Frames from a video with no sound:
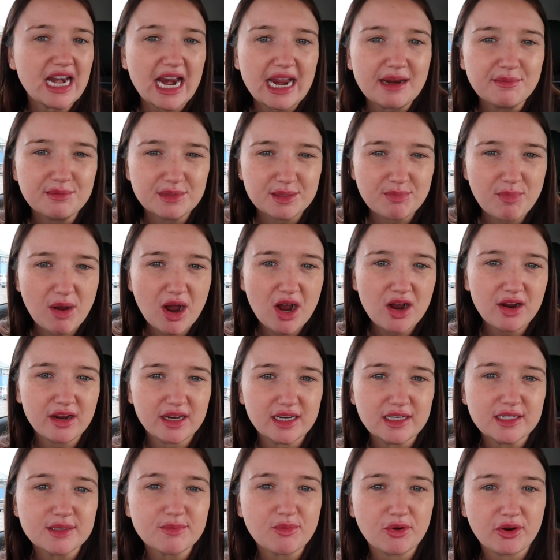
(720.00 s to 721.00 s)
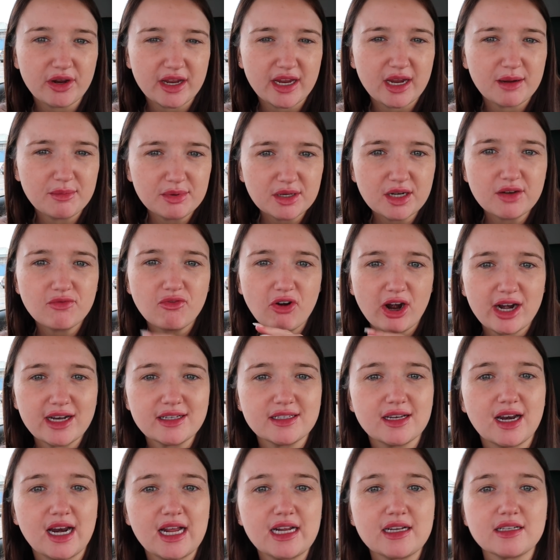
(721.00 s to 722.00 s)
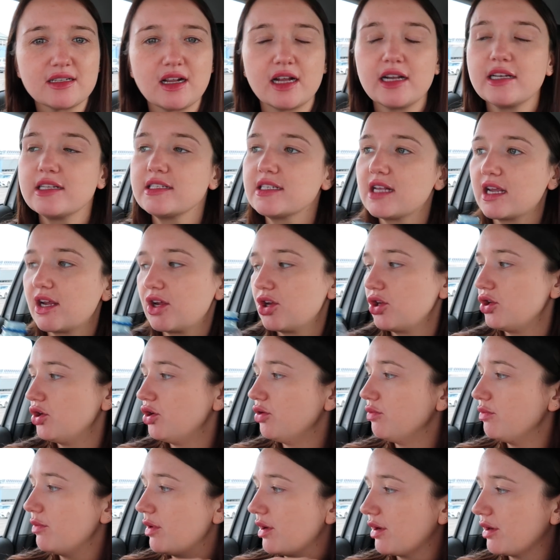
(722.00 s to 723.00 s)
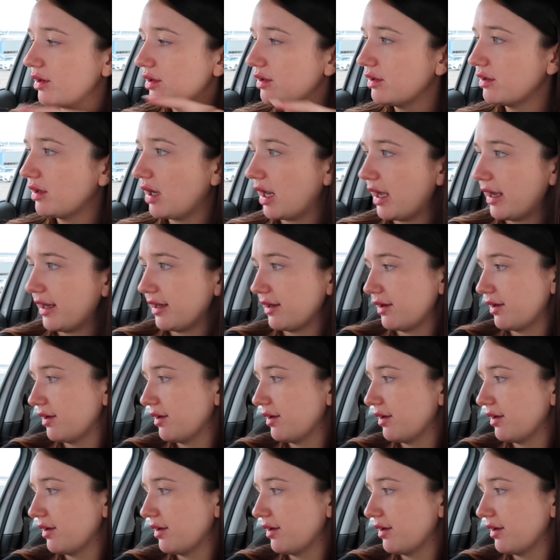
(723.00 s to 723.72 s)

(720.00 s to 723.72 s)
named parking spot here. I'm gonna write to Lakeside and say, can you like,